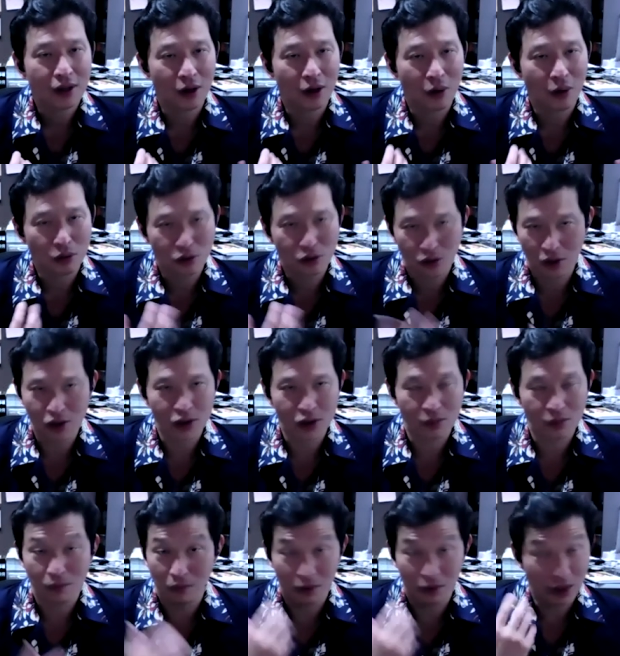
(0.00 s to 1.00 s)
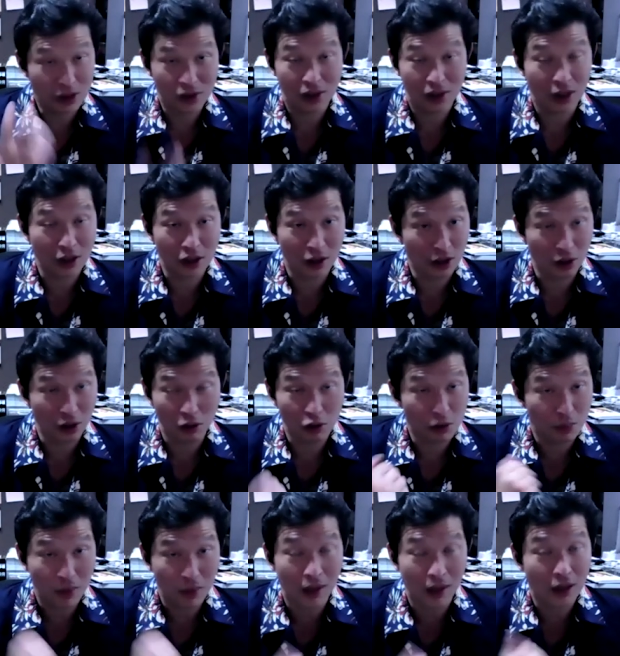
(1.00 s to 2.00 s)
you know, yeah. just listening to you
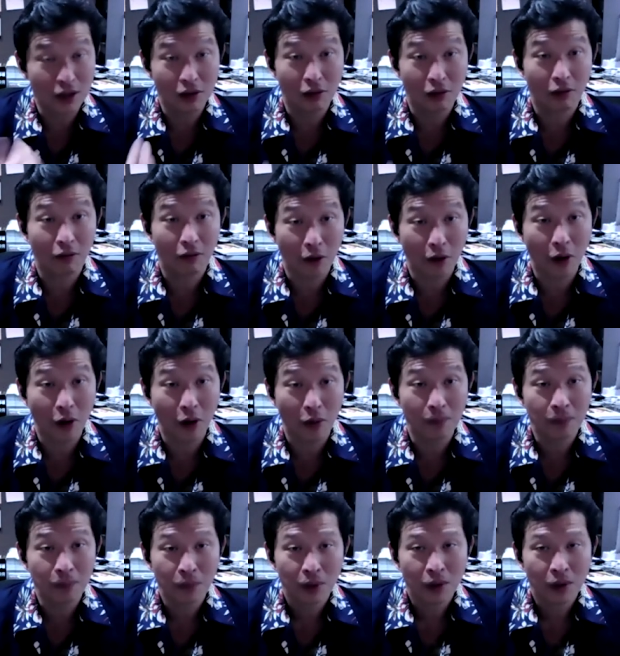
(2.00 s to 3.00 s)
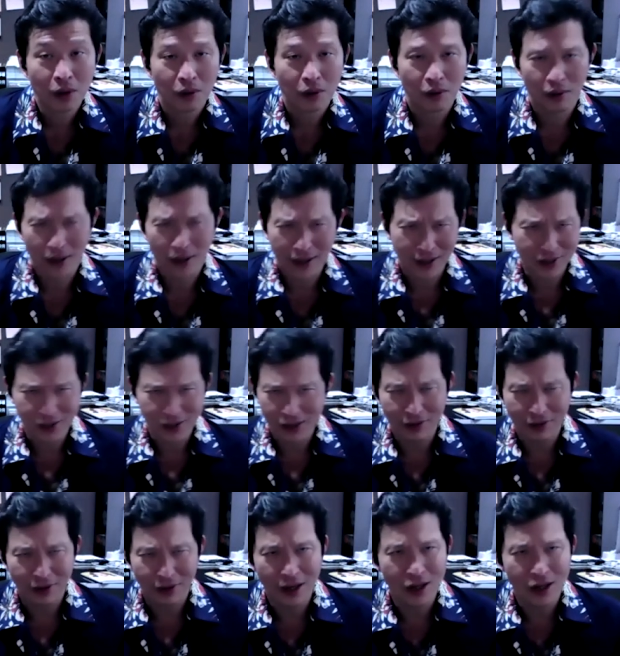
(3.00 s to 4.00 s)
speaking to your phone, or I guess
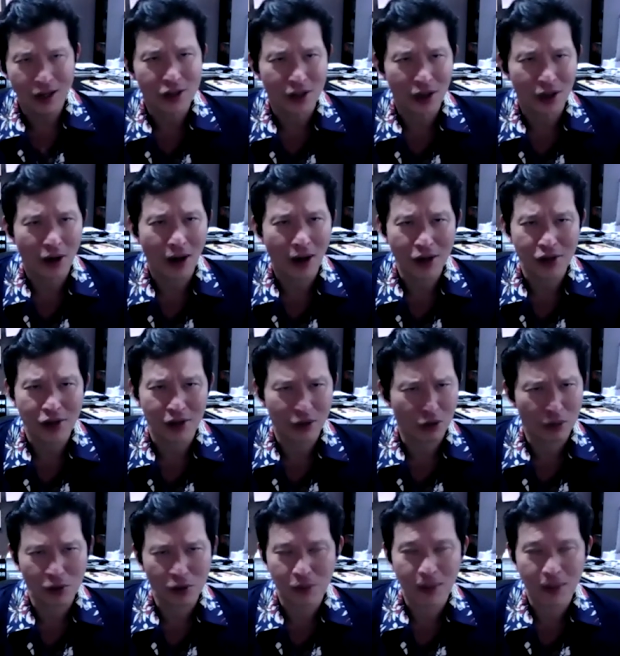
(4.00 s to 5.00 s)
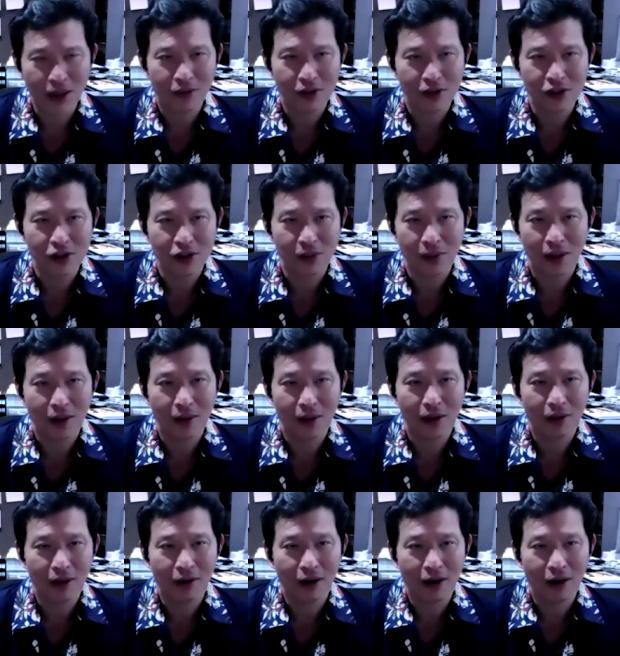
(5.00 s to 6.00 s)
even this, you know, has enormous benefits to me. And I,
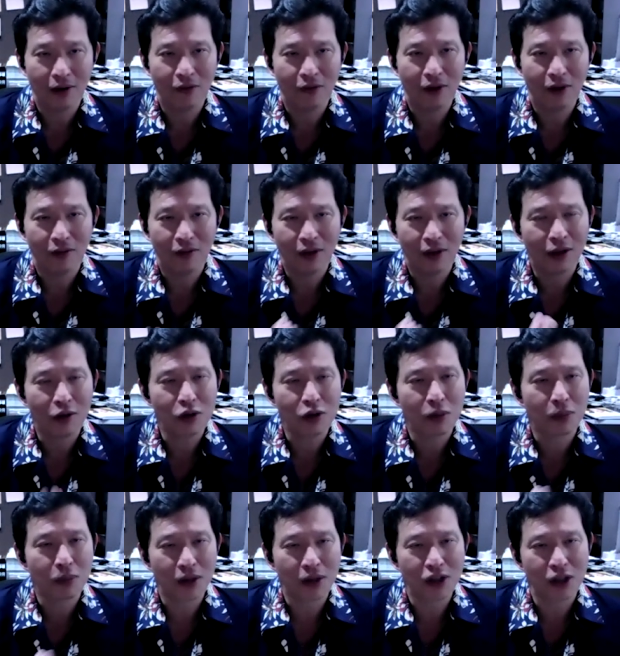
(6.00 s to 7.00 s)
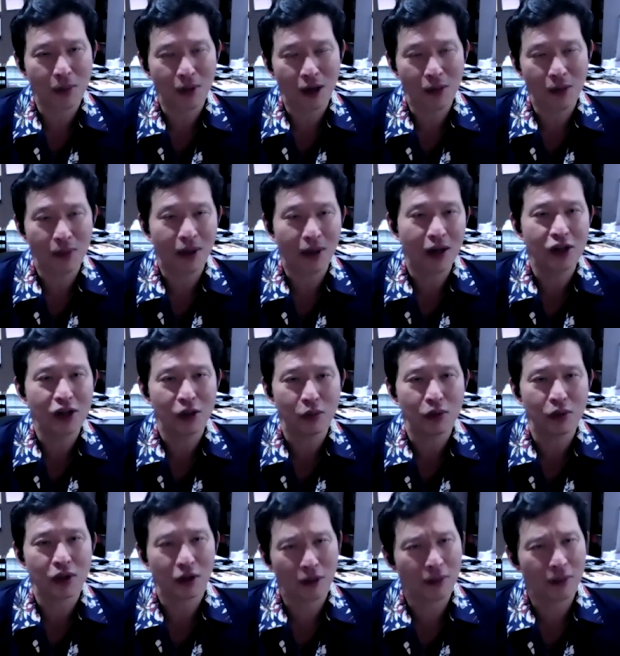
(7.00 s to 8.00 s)
and, if, and there's mm. a proximity because it
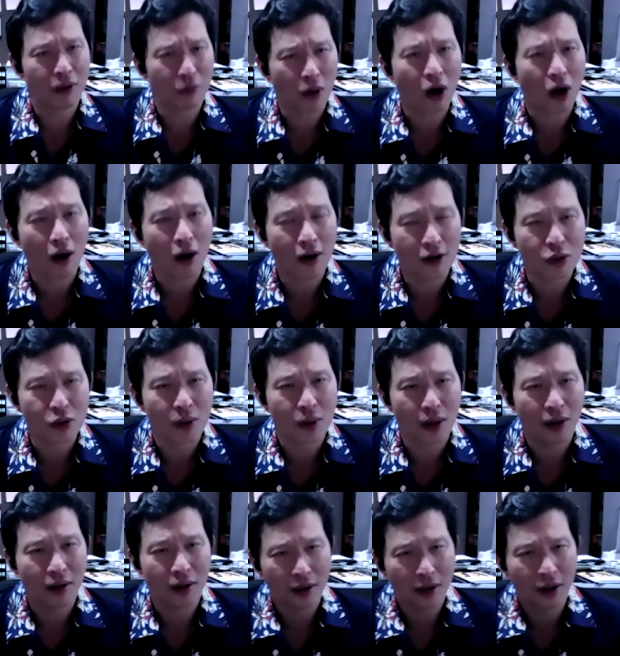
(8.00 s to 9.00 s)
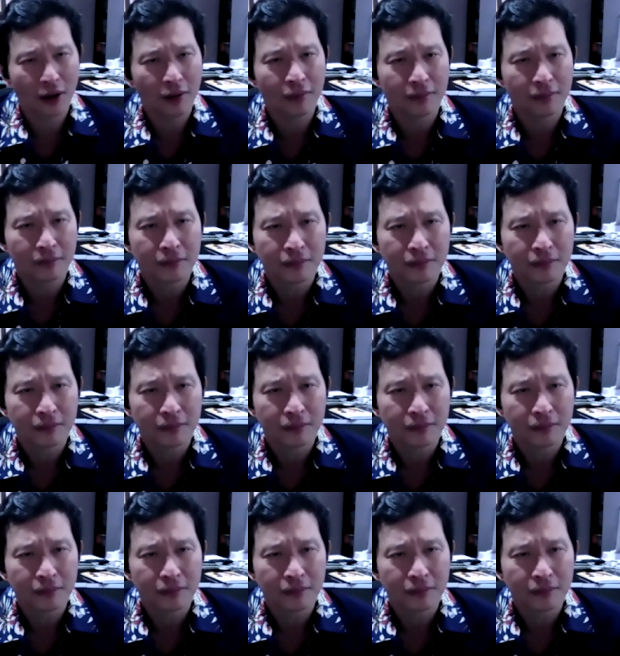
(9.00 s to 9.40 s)
was a little bit raw as well, you know.